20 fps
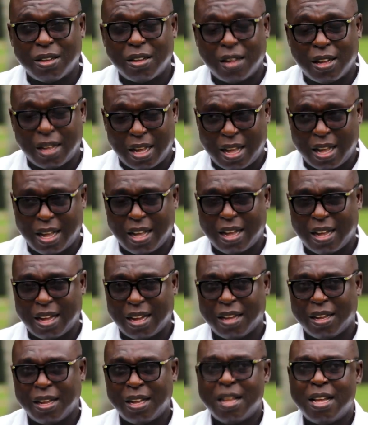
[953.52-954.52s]

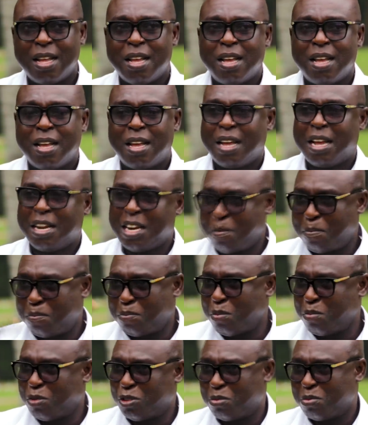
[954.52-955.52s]
and then
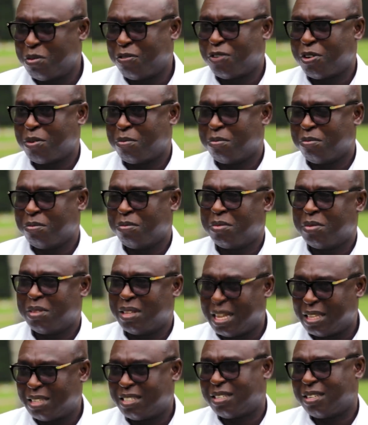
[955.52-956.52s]
promote me from
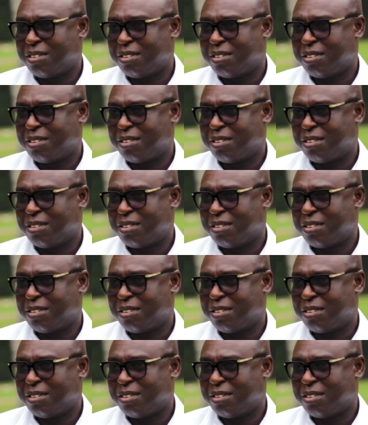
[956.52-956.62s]
that